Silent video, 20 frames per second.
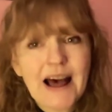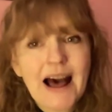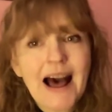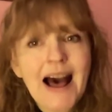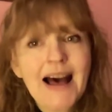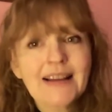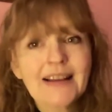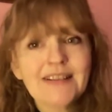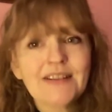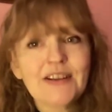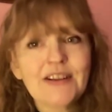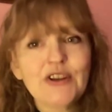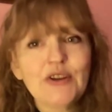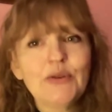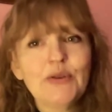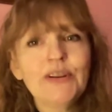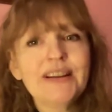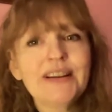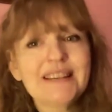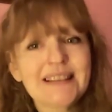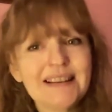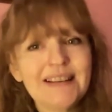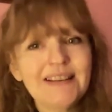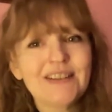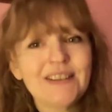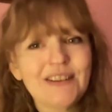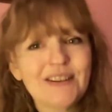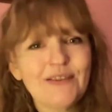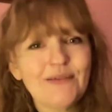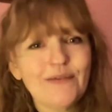asked that you
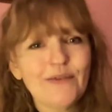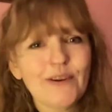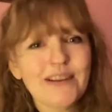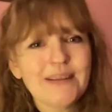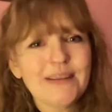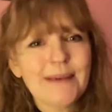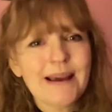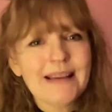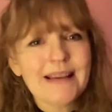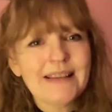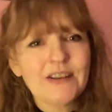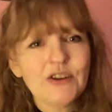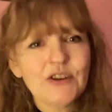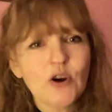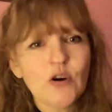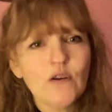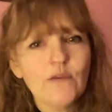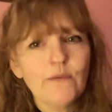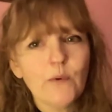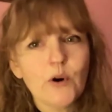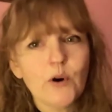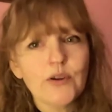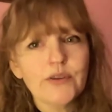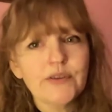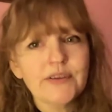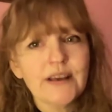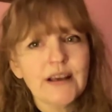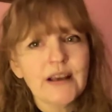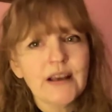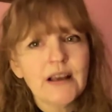listened to the voice message of
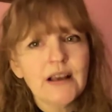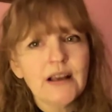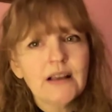was,